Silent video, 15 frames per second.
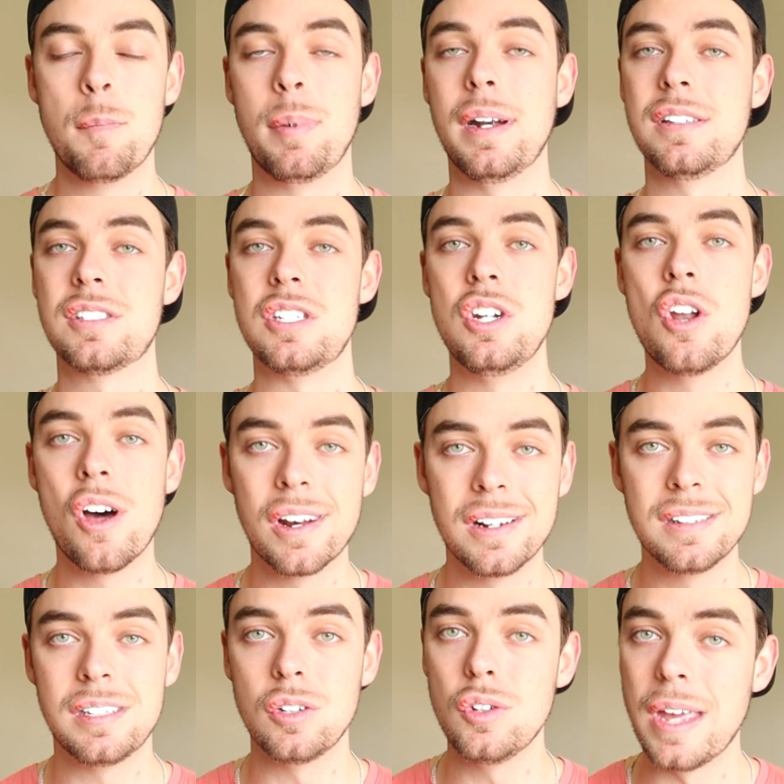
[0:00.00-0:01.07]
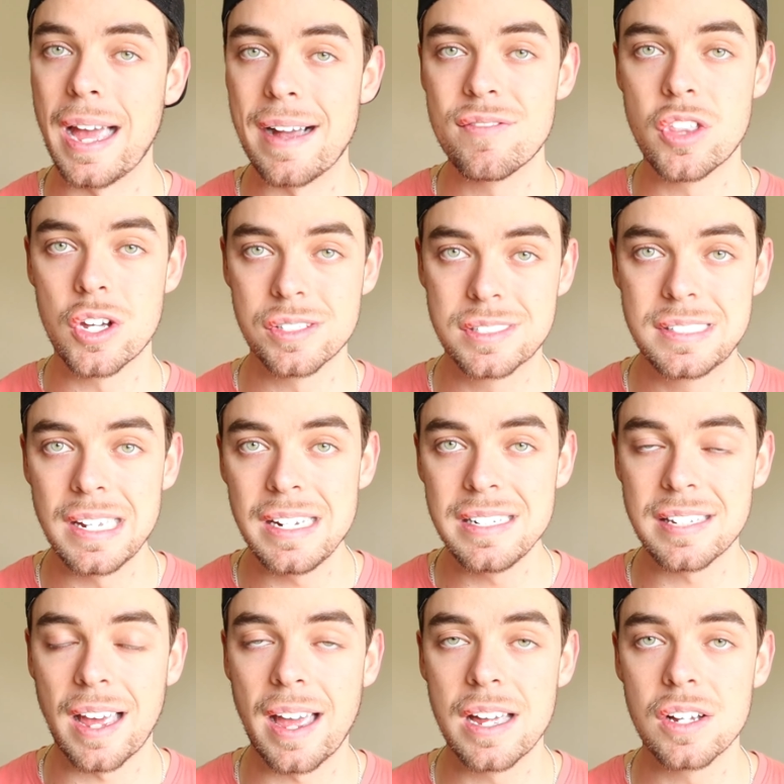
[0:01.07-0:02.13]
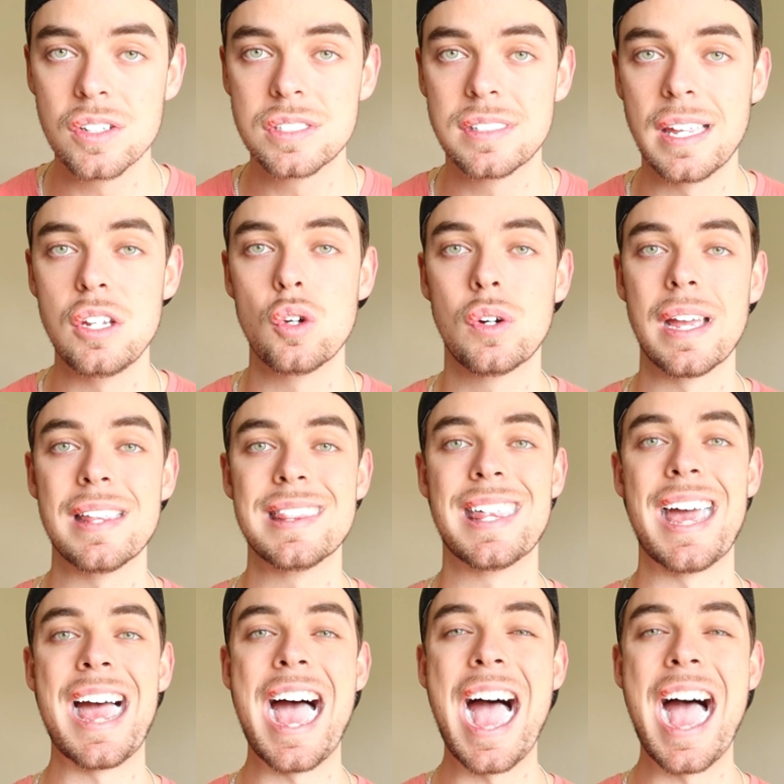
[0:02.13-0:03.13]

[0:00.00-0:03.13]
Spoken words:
but it's not until you have those details that you'll get the